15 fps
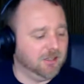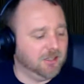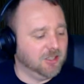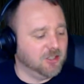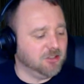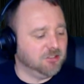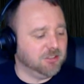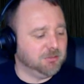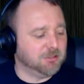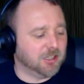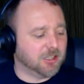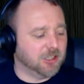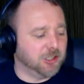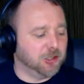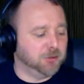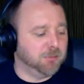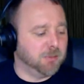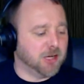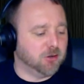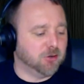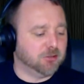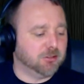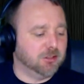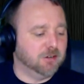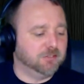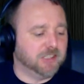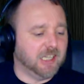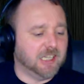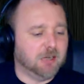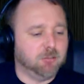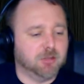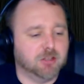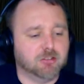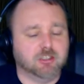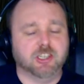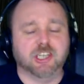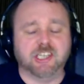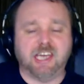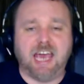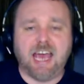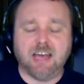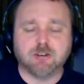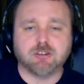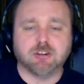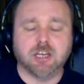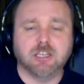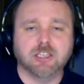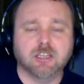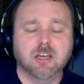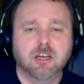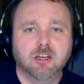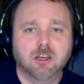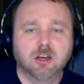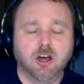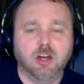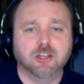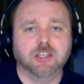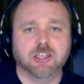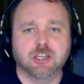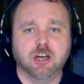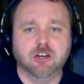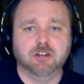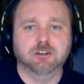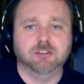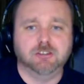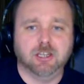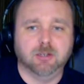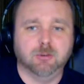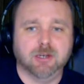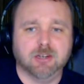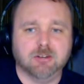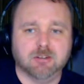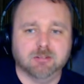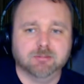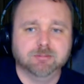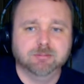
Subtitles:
It just seems like another Microsoft game that is going to cash in on the younger generation.